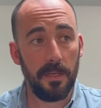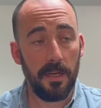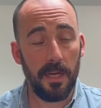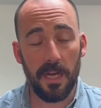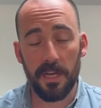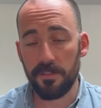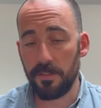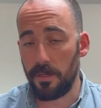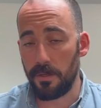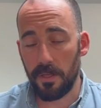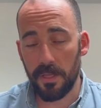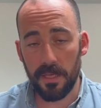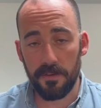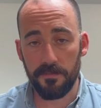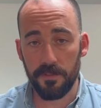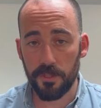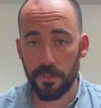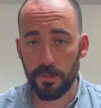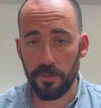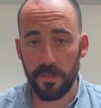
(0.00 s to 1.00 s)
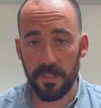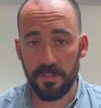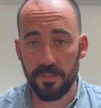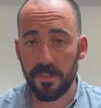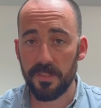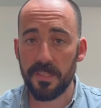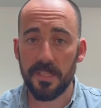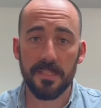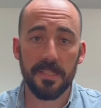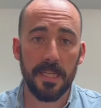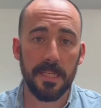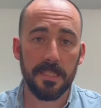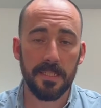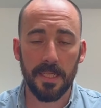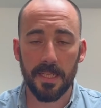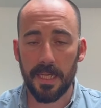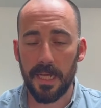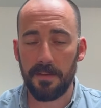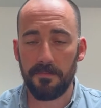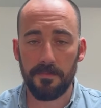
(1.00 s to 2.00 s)
I don't know that for sure. It's just the sense
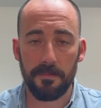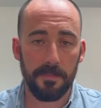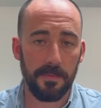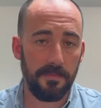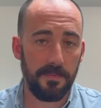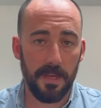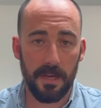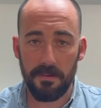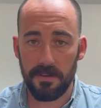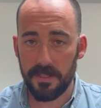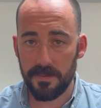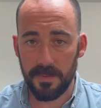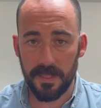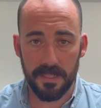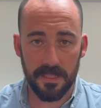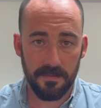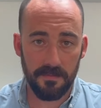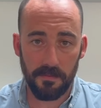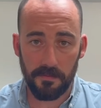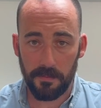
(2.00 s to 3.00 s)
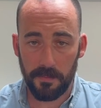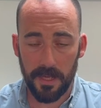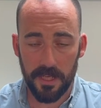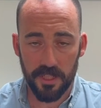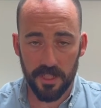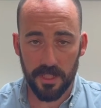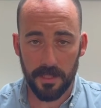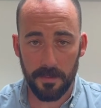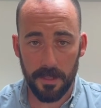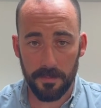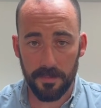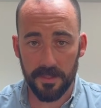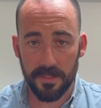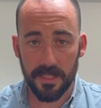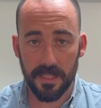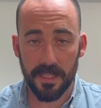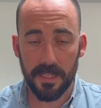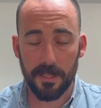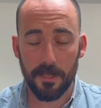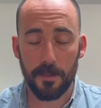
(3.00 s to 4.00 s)
I get from the various pieces of information I'm able to
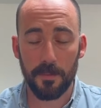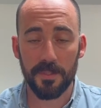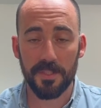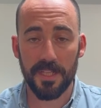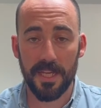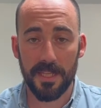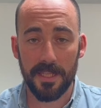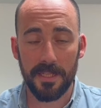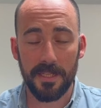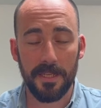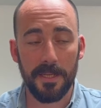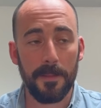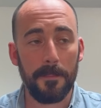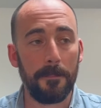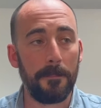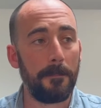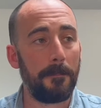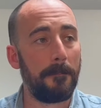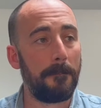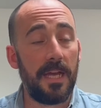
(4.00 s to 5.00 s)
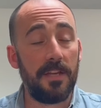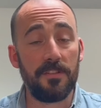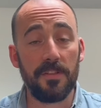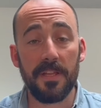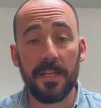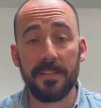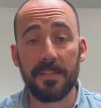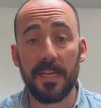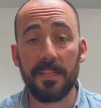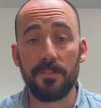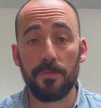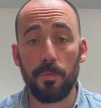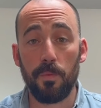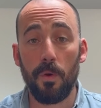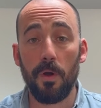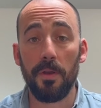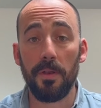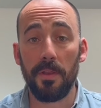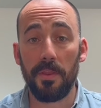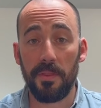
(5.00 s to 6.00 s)
kind of cobble together. And so that's
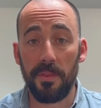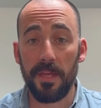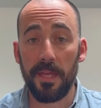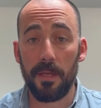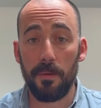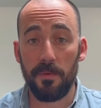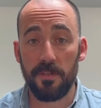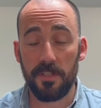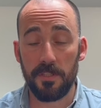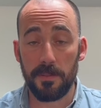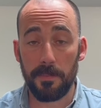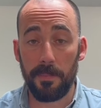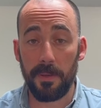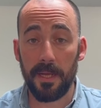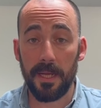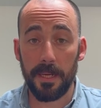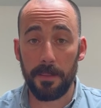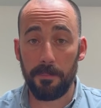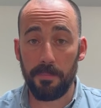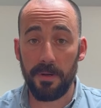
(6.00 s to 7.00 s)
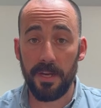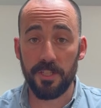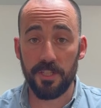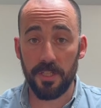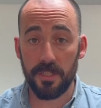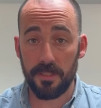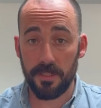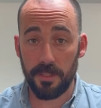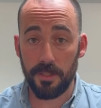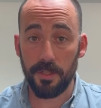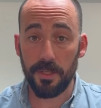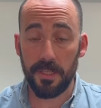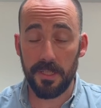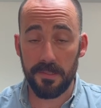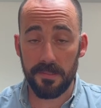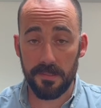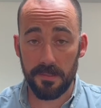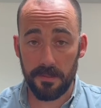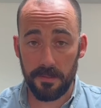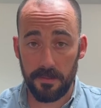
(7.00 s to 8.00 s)
one thing which is applying pressure to
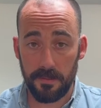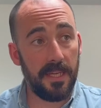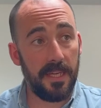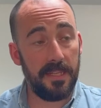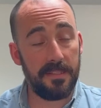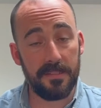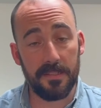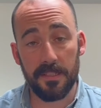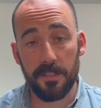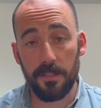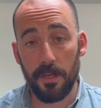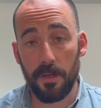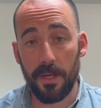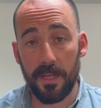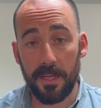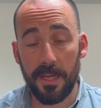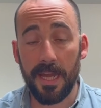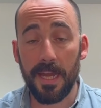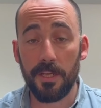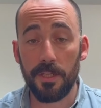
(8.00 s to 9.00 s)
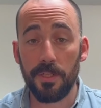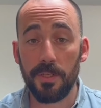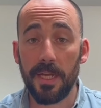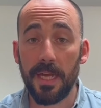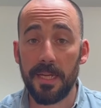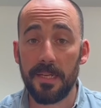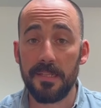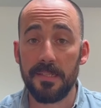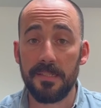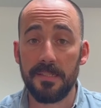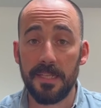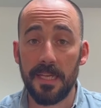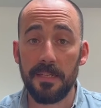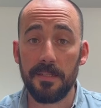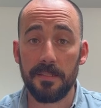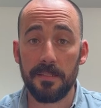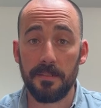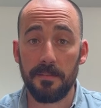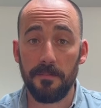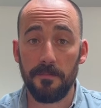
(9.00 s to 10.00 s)
cookies. It's, can you get
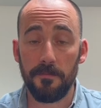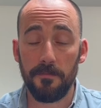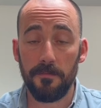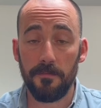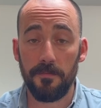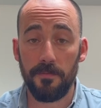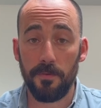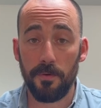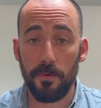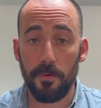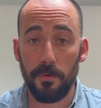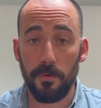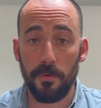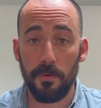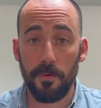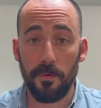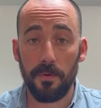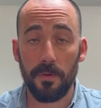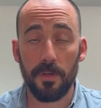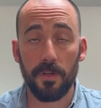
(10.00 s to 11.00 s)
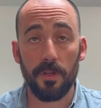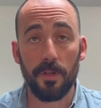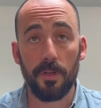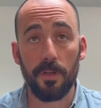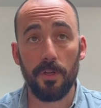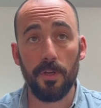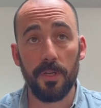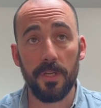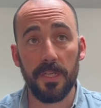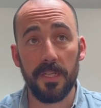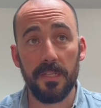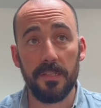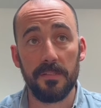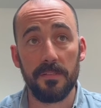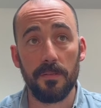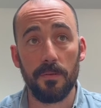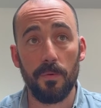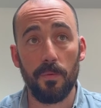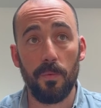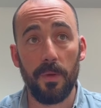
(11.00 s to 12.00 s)
consent for cookies
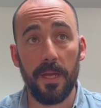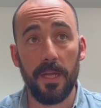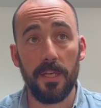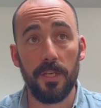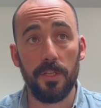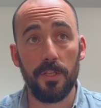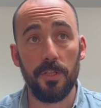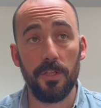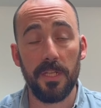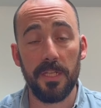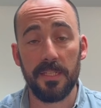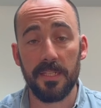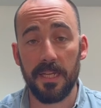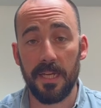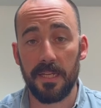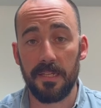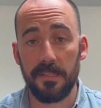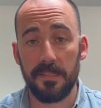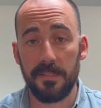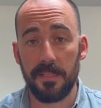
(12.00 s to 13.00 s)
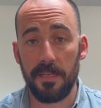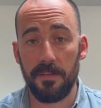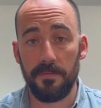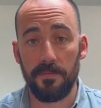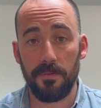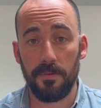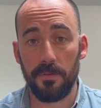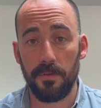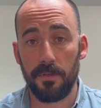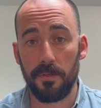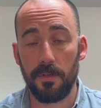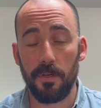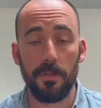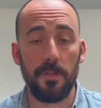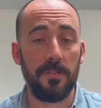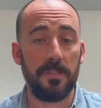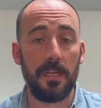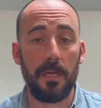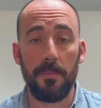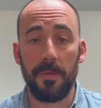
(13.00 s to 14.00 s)
when you need to get consent for God
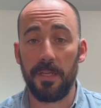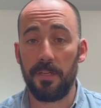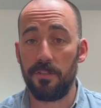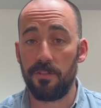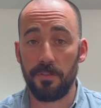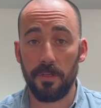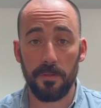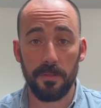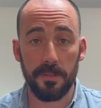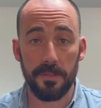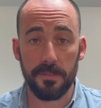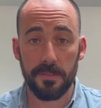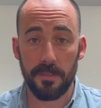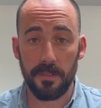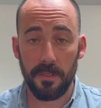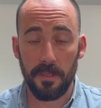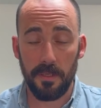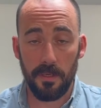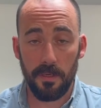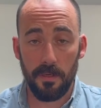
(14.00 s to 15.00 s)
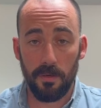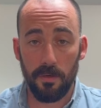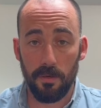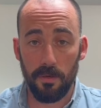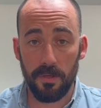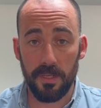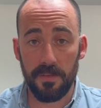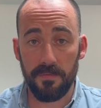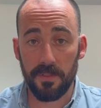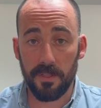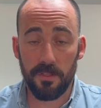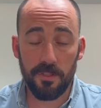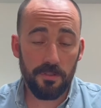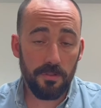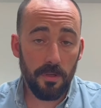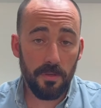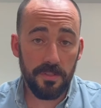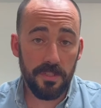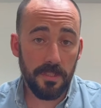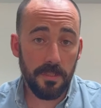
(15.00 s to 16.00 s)
knows how many controllers, or even
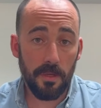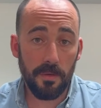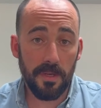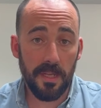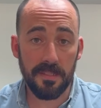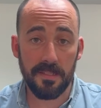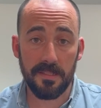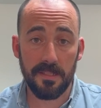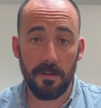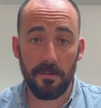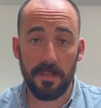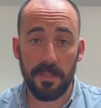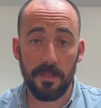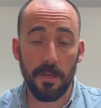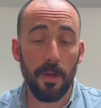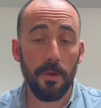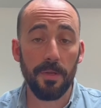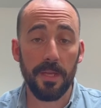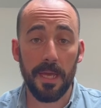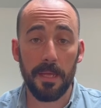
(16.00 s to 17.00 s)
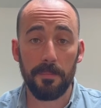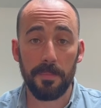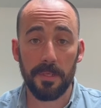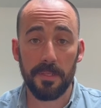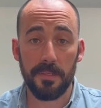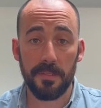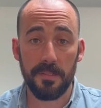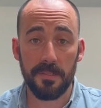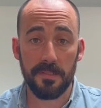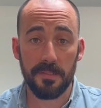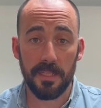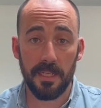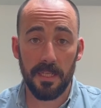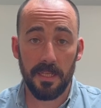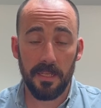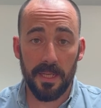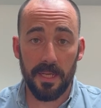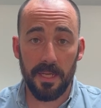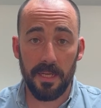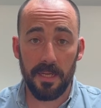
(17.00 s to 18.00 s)
controllers you don't necessarily know yet, because
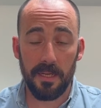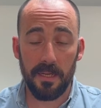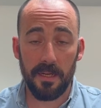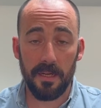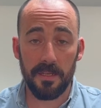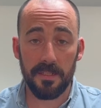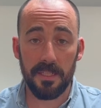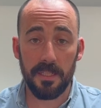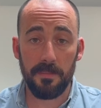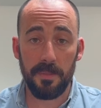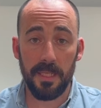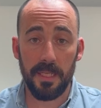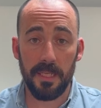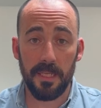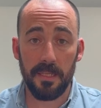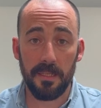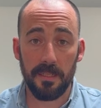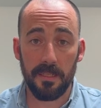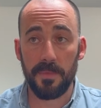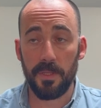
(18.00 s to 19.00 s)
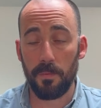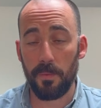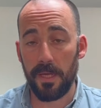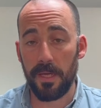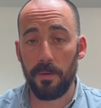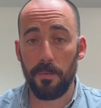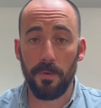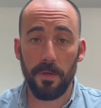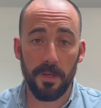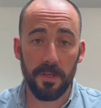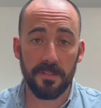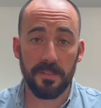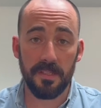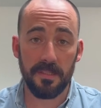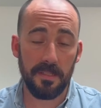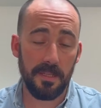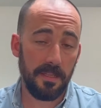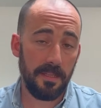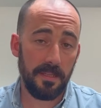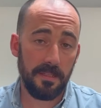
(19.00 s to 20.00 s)
RTB, the way it works,
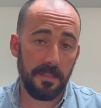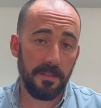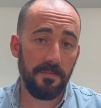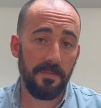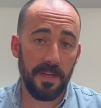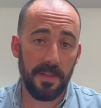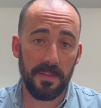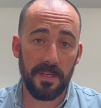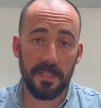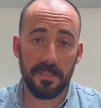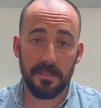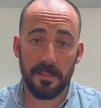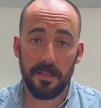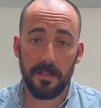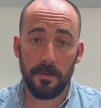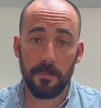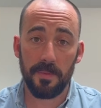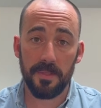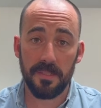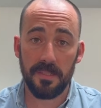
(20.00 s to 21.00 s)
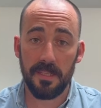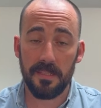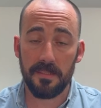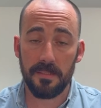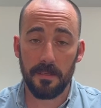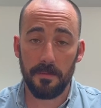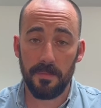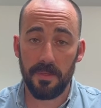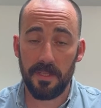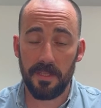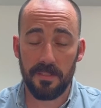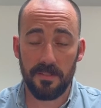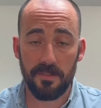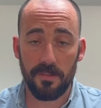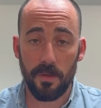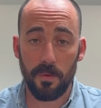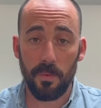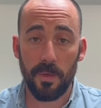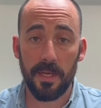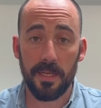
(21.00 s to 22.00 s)
is, and the fact that it's an open system and it's
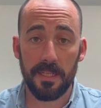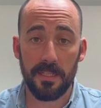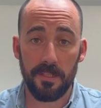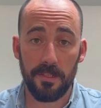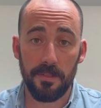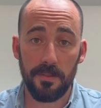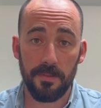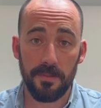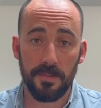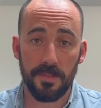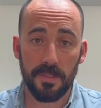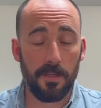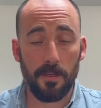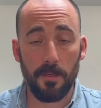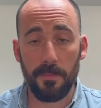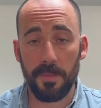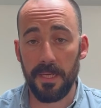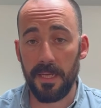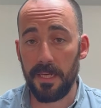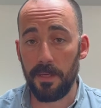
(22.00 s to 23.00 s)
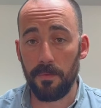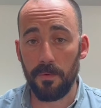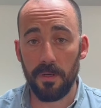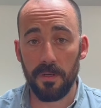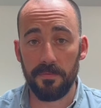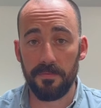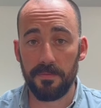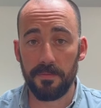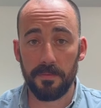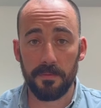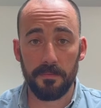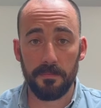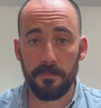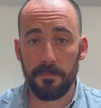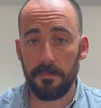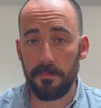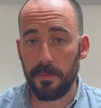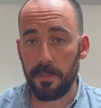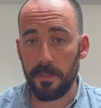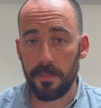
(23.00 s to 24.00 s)
so widely used, could be any one of,
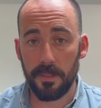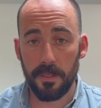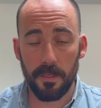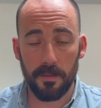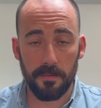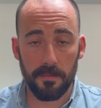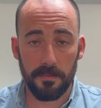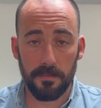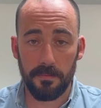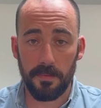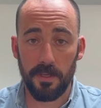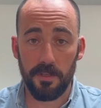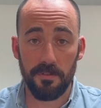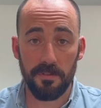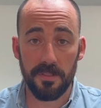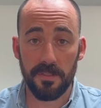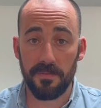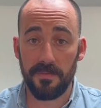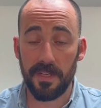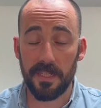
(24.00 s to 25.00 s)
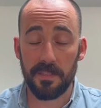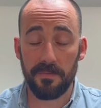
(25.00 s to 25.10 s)
hundreds of